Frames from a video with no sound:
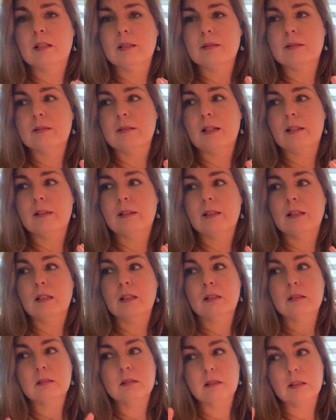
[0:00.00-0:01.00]
us, I
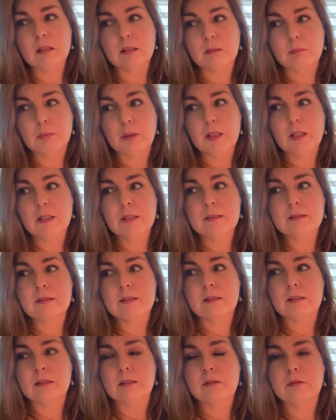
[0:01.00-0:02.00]
think, on the
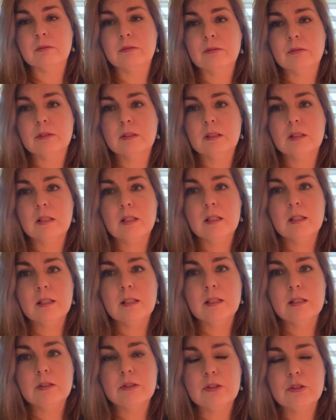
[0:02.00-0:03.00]
positive,
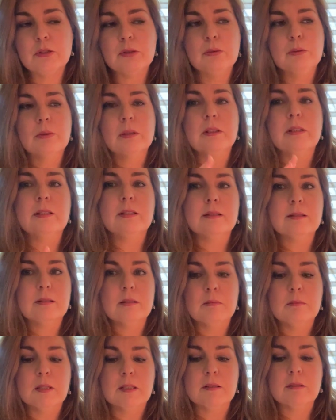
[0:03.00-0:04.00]
to release
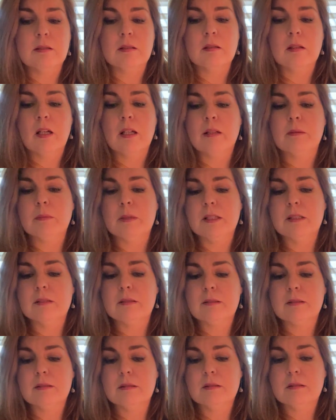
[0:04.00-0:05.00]
the
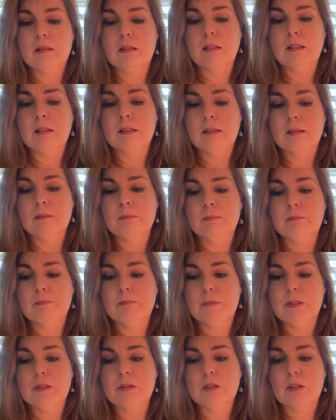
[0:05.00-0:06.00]
misalignments um,
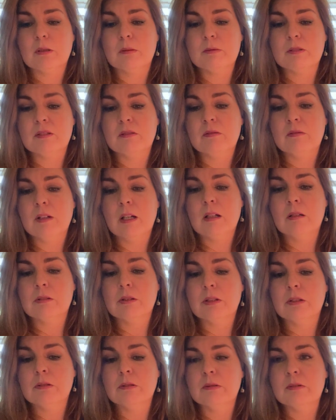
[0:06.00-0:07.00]
in terms of
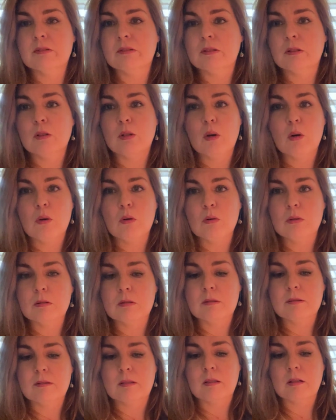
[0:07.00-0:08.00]
values and
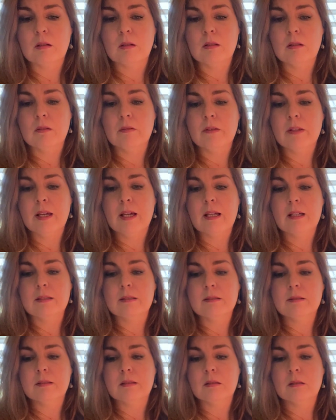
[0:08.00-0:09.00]
goals and all of that.
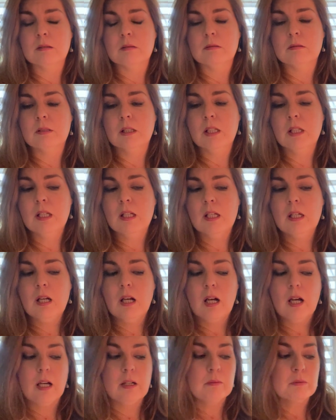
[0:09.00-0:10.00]
So
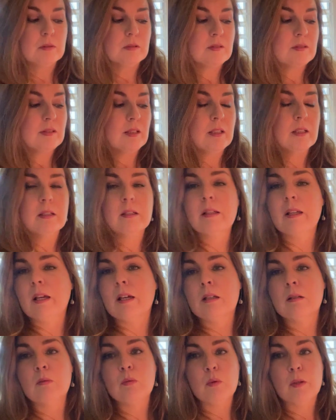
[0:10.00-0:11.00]
I will say
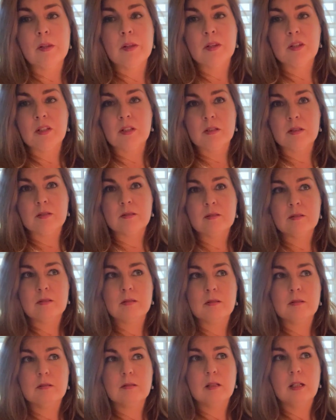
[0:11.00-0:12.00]
again with
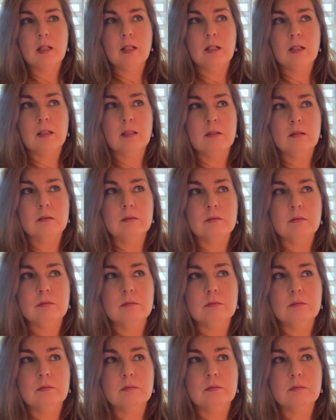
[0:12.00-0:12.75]
this uh,